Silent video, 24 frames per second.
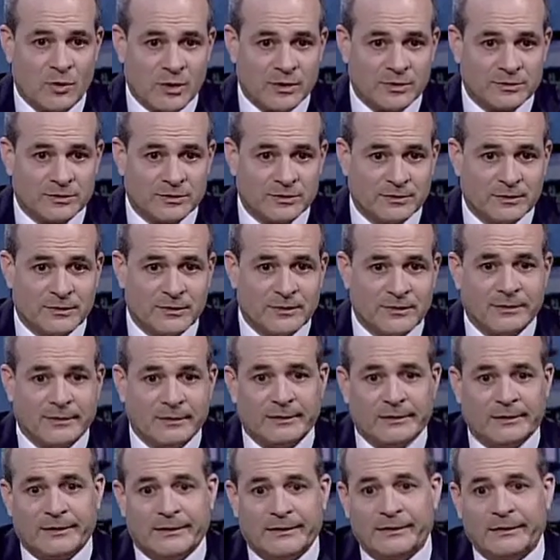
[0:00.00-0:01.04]
court.
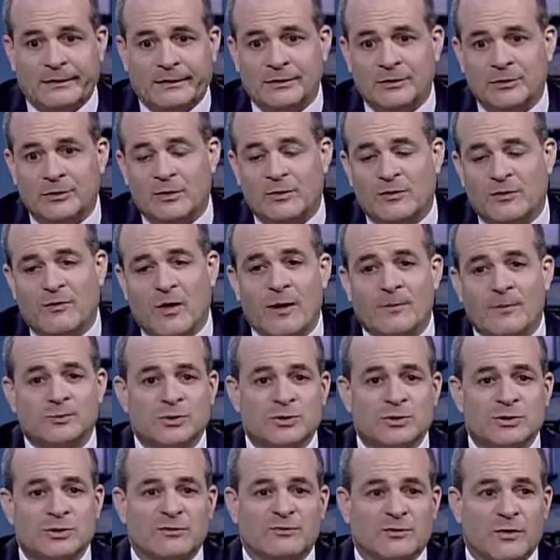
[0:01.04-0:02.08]
Uh, you have
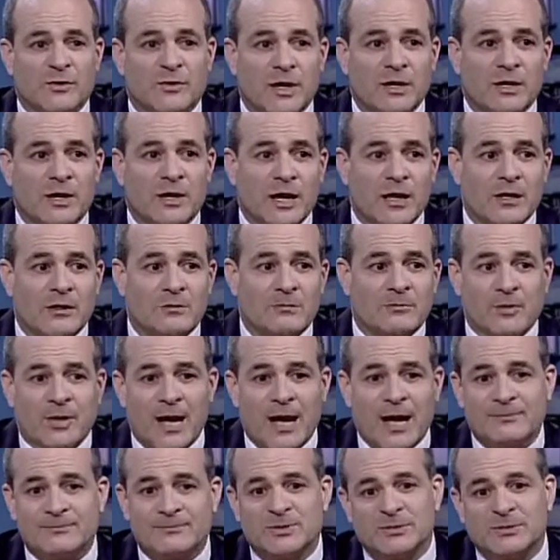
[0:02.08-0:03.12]
options of trying to hire
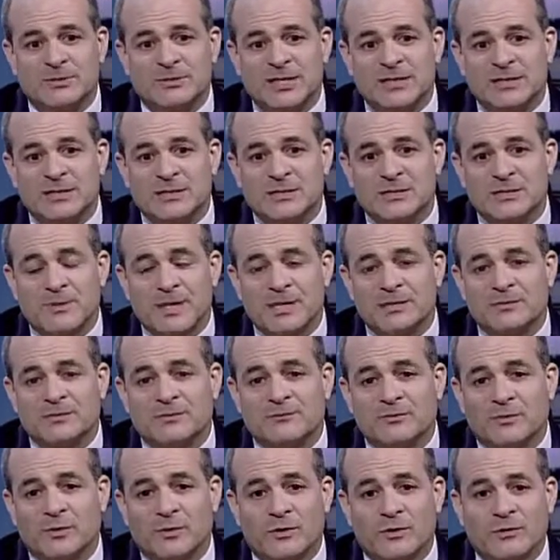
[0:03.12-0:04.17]
perhaps a less
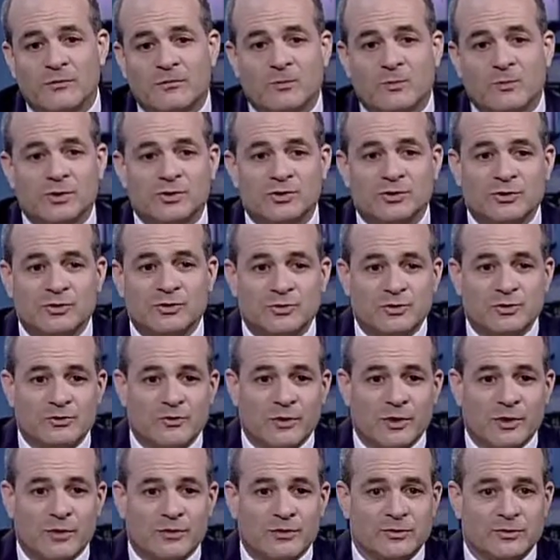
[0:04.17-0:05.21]
expensive lawyer, a more junior
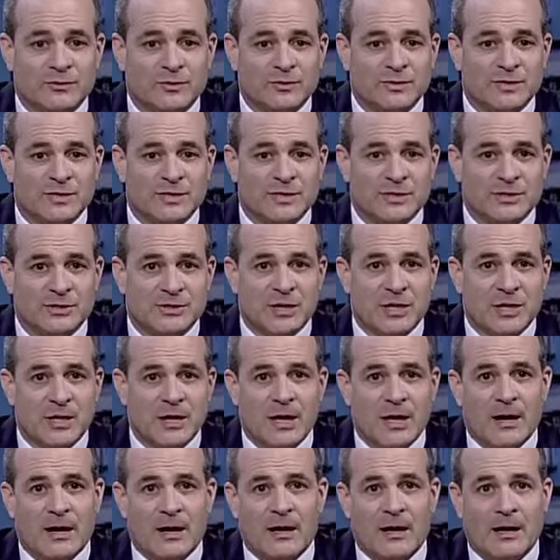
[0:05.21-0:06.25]
lawyer to assist.
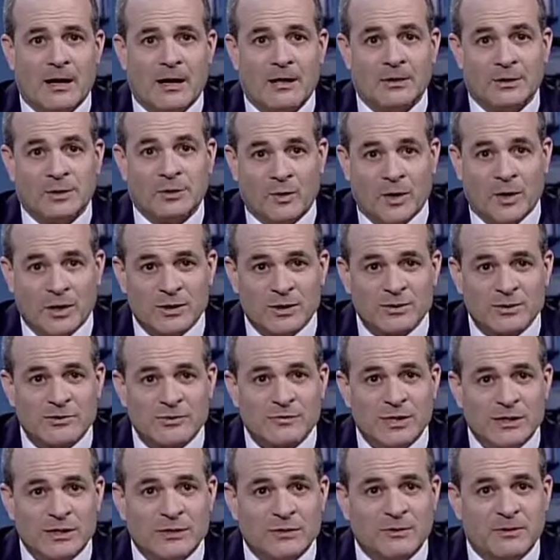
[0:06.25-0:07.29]
Uh, you
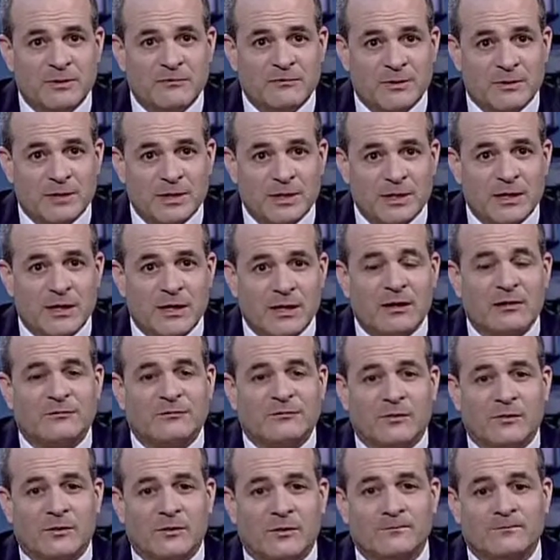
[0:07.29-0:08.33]
also need to be very
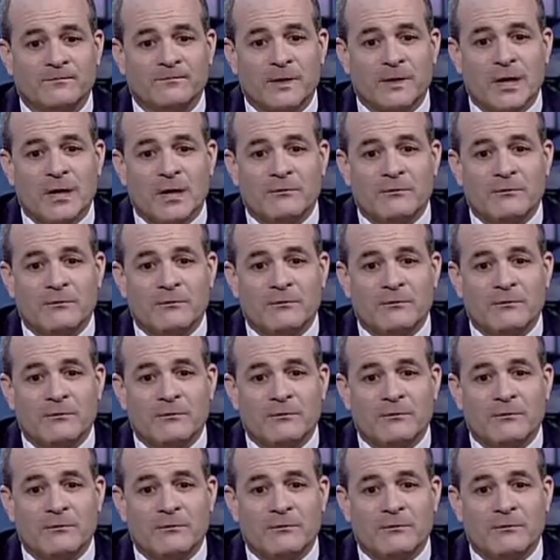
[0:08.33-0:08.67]
careful